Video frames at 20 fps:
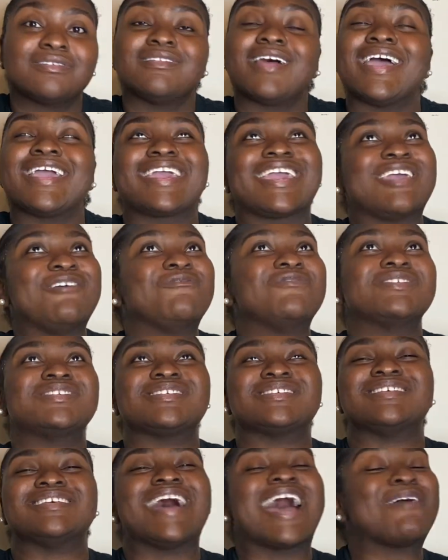Like it
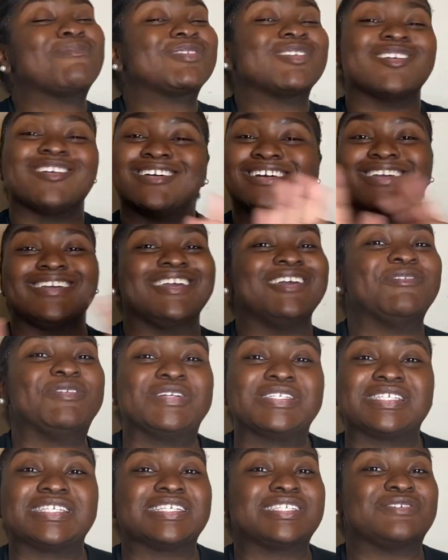was, I'm sorry, it
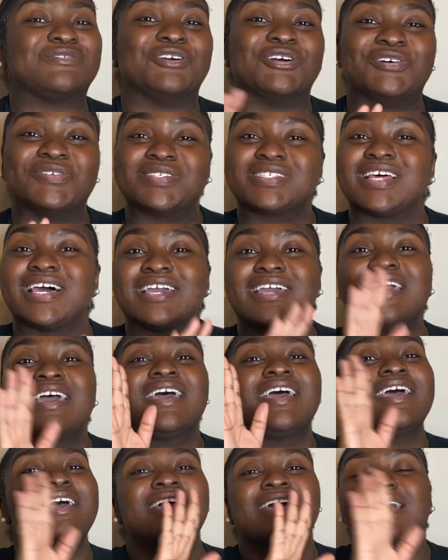was just gross. Like
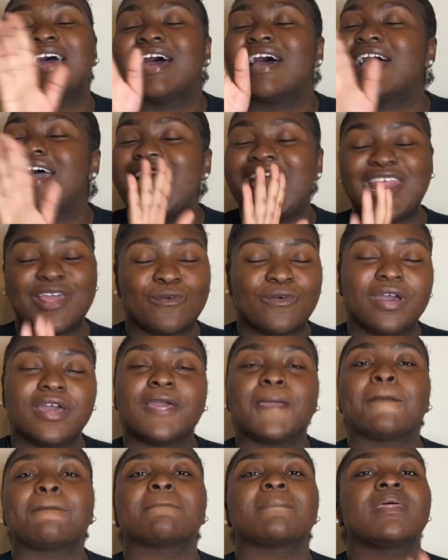
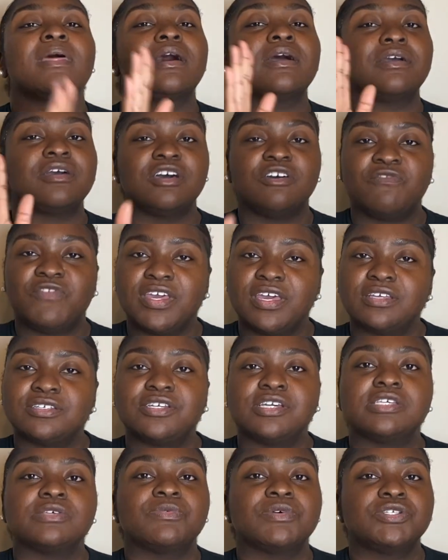anyway, a good vegan
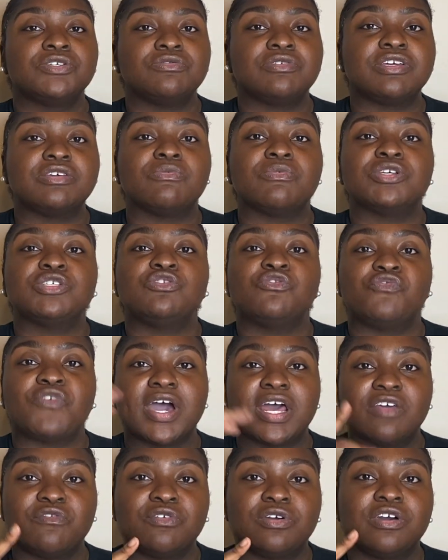cheese is what you need. Once you
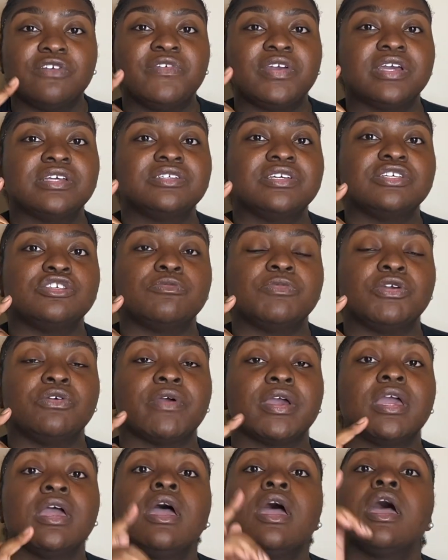find a good vegan cheese, it'll be
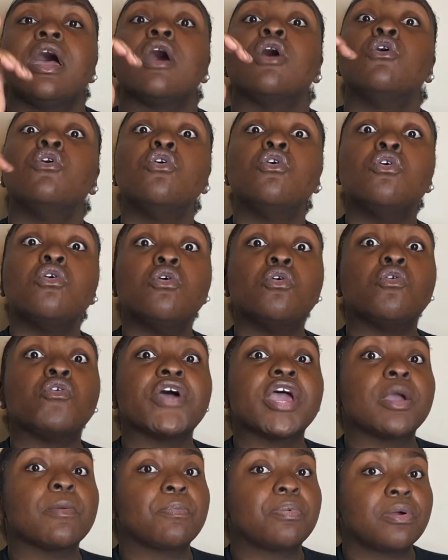great. Ooh,
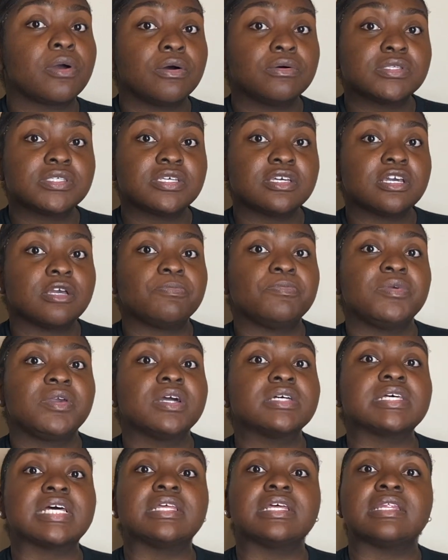and pro tip,
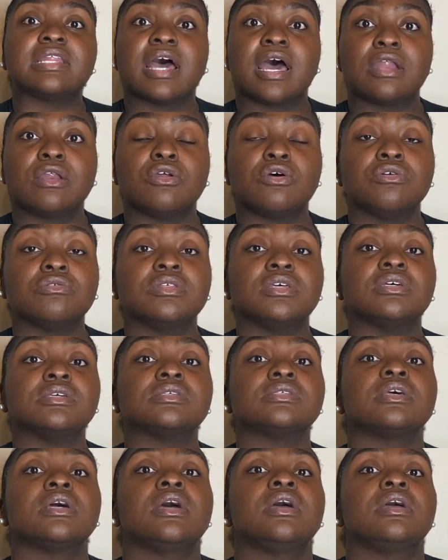because I did not know this.